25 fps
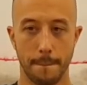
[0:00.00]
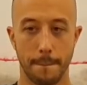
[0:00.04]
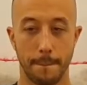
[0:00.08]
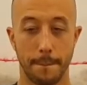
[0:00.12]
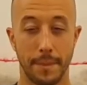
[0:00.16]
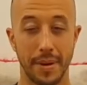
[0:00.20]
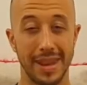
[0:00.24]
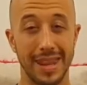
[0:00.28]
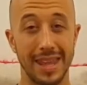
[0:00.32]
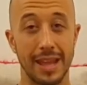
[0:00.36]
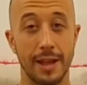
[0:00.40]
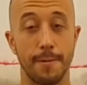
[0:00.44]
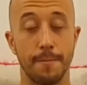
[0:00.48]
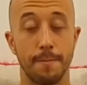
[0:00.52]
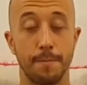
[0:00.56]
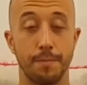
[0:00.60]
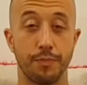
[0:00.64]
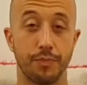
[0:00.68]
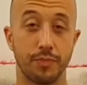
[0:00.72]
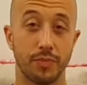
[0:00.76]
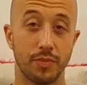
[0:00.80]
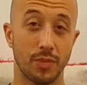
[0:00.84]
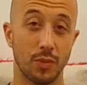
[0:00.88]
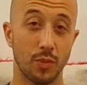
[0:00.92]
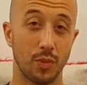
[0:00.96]
But
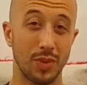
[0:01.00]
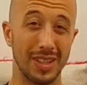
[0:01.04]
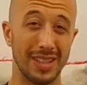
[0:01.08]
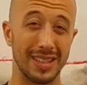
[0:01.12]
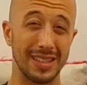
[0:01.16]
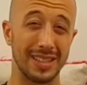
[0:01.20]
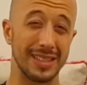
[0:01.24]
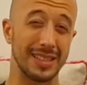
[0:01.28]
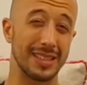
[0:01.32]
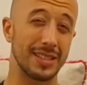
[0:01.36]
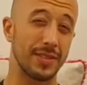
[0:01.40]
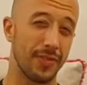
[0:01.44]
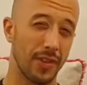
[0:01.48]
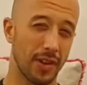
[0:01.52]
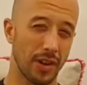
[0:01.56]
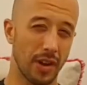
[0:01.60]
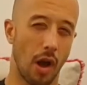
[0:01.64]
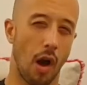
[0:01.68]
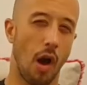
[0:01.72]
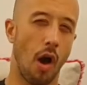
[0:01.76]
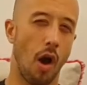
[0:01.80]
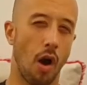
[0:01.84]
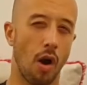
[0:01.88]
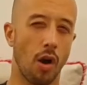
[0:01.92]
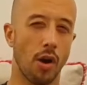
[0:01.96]
it's very
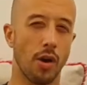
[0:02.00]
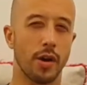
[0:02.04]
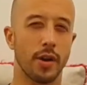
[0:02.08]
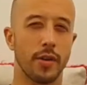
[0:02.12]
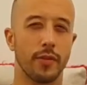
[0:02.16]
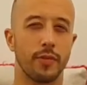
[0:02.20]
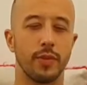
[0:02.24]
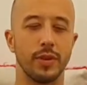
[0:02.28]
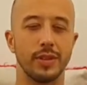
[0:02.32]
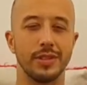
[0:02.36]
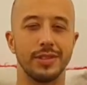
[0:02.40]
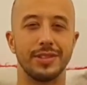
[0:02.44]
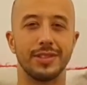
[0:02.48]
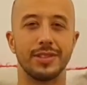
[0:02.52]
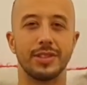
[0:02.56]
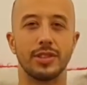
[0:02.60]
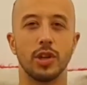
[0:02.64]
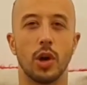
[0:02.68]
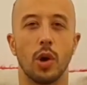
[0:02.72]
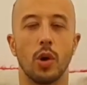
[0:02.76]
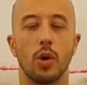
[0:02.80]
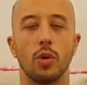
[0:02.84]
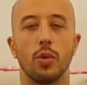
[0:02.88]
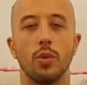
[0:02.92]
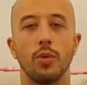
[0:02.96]
hard if we
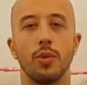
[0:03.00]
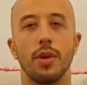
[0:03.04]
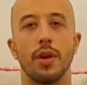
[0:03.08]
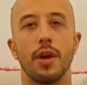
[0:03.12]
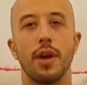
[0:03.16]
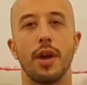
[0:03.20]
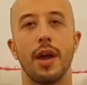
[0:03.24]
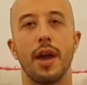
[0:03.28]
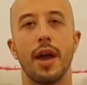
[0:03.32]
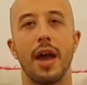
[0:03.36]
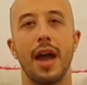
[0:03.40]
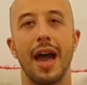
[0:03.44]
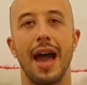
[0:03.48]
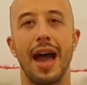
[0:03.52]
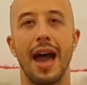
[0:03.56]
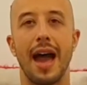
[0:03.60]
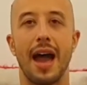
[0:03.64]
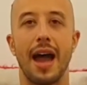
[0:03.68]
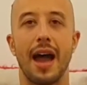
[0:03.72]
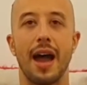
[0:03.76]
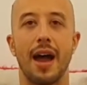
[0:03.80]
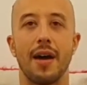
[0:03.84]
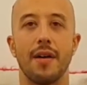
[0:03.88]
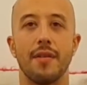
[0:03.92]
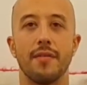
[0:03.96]
don't
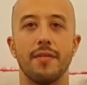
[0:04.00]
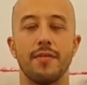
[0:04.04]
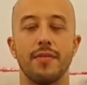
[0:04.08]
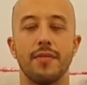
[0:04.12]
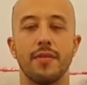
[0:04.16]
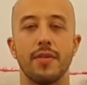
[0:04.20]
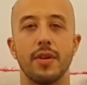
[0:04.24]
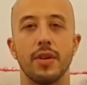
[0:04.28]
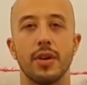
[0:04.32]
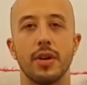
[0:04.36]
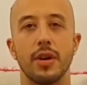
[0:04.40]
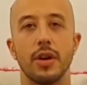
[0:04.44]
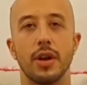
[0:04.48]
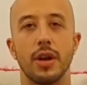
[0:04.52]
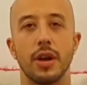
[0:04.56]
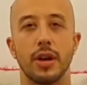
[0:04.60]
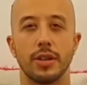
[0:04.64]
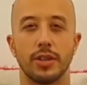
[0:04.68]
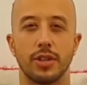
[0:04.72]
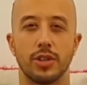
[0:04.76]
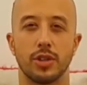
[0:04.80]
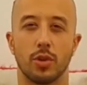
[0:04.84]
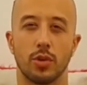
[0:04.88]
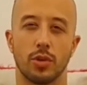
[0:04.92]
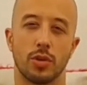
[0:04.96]
have a
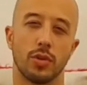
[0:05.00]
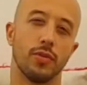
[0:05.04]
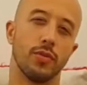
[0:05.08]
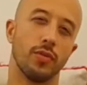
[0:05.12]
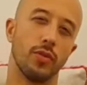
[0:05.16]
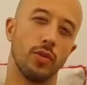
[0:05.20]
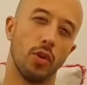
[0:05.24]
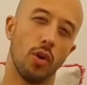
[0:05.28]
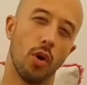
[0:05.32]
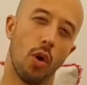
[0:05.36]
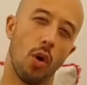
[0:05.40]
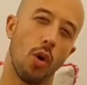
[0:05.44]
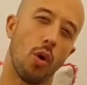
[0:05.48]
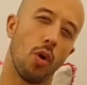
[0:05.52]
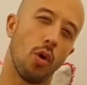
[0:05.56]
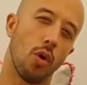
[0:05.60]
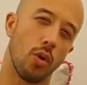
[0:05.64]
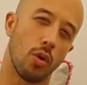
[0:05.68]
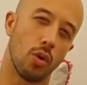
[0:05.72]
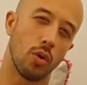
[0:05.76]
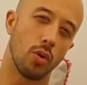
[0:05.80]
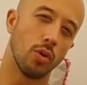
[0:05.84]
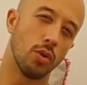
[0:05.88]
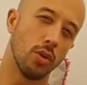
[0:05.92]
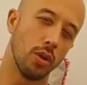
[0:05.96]
sort of
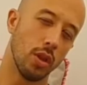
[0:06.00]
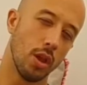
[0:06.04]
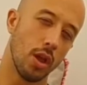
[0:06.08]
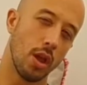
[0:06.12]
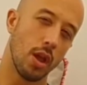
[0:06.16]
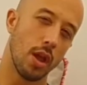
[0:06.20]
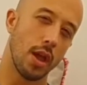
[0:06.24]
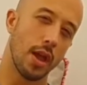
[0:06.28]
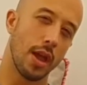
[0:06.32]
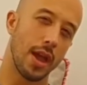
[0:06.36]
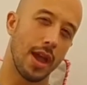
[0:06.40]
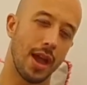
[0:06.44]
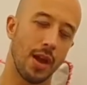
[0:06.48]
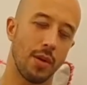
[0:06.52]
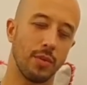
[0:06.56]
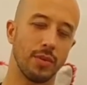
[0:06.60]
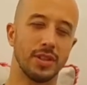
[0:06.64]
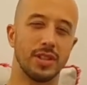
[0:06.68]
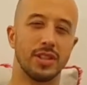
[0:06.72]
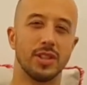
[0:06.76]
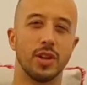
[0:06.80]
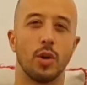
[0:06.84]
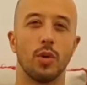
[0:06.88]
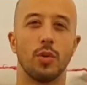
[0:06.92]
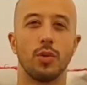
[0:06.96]
goal, and we
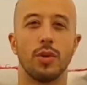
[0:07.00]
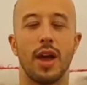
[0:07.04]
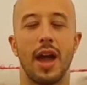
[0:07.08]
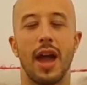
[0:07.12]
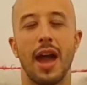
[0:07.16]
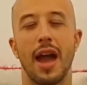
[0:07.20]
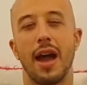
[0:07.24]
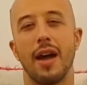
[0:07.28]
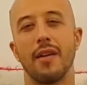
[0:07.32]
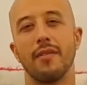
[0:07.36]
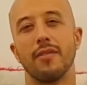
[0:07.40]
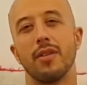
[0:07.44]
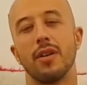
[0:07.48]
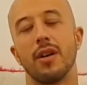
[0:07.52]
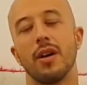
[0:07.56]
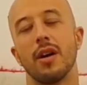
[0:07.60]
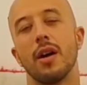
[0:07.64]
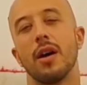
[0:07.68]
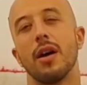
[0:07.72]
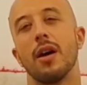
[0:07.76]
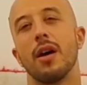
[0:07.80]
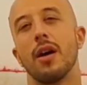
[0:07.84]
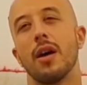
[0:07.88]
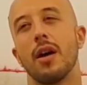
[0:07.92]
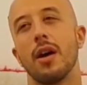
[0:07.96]
don't have
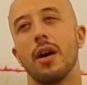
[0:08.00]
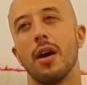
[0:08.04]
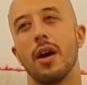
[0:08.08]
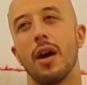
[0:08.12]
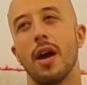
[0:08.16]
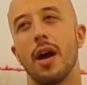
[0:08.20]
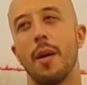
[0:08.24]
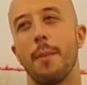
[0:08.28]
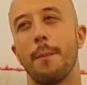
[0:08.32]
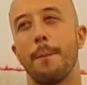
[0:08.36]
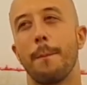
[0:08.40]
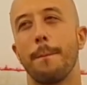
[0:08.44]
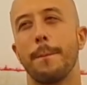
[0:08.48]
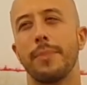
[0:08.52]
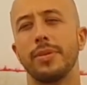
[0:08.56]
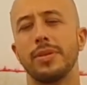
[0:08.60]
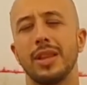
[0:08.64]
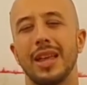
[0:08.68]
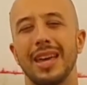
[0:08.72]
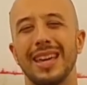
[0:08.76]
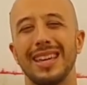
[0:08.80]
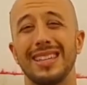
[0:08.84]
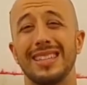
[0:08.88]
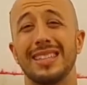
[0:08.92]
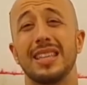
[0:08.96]
a
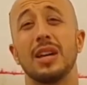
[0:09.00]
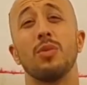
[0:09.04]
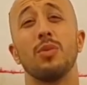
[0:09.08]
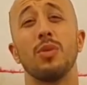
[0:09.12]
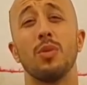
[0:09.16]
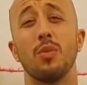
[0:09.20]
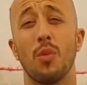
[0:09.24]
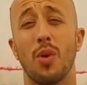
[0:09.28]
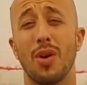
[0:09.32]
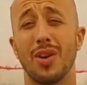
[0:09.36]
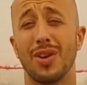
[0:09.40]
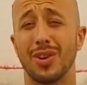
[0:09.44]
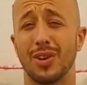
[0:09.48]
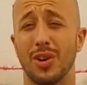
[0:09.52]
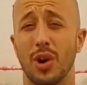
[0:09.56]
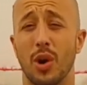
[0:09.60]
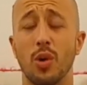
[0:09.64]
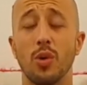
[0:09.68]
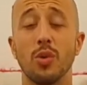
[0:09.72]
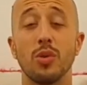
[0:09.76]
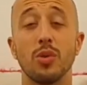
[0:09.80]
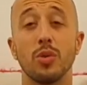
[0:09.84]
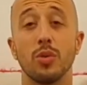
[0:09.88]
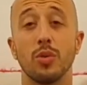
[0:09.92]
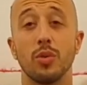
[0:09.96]
place that we want to
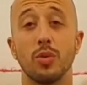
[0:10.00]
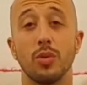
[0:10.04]
go to.